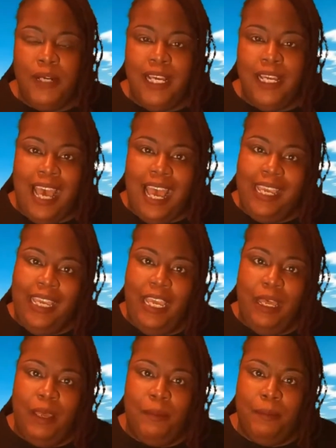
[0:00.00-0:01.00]
but I
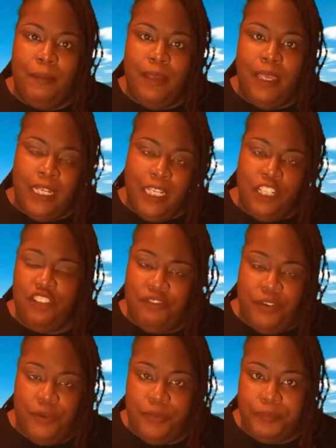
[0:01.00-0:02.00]
am an
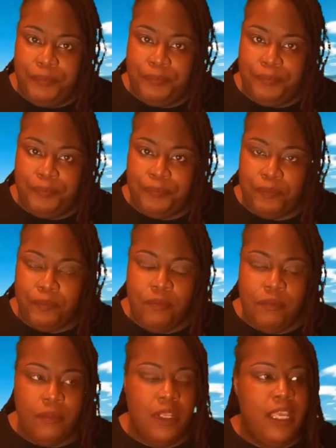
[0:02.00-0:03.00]
introvert.
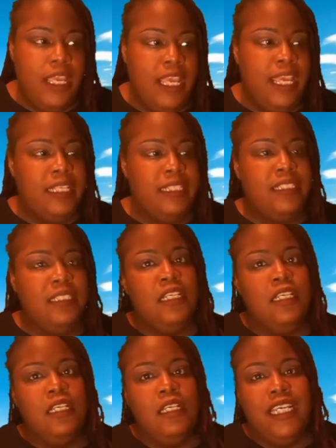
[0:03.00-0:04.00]
And
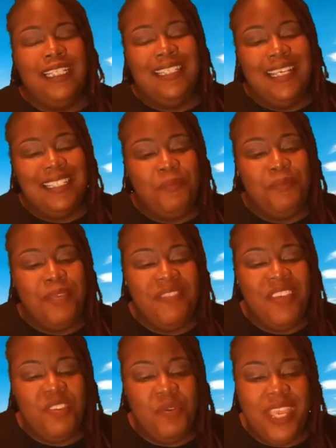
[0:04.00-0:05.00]
it doesn't
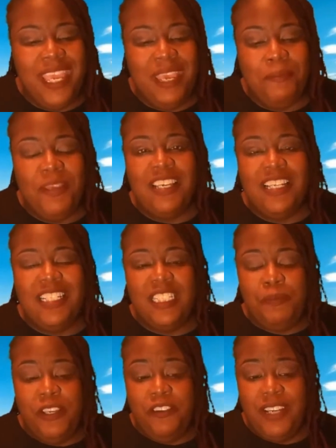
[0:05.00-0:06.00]
mean that you can't be a
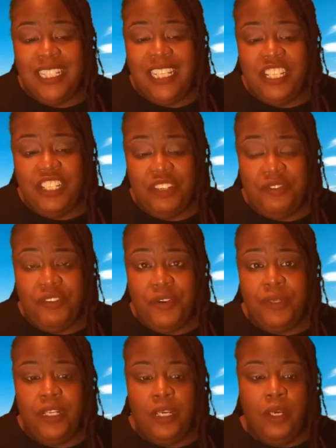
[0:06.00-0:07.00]
good speaker as an
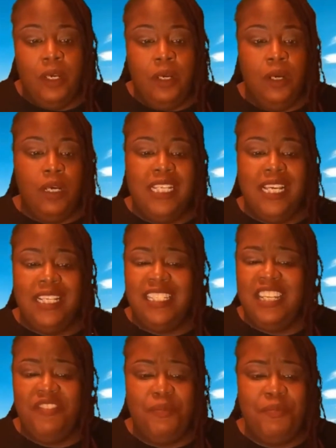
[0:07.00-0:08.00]
introvert. It
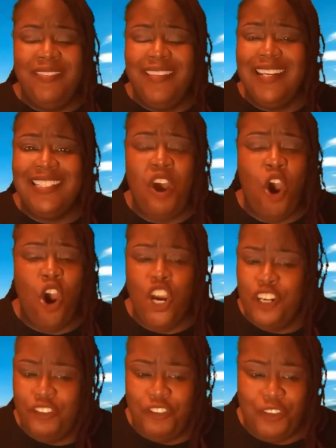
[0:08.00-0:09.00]
doesn't even mean that it's
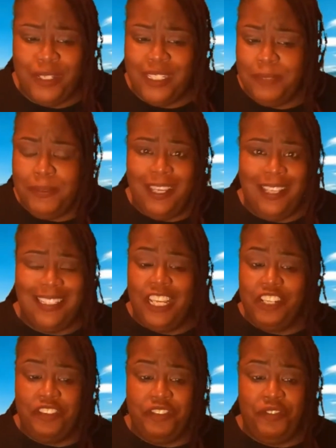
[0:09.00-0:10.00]
harder for you to speak as
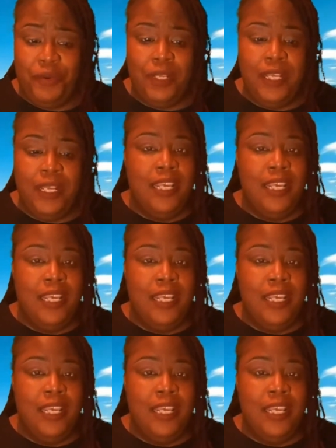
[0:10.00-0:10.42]
an introvert.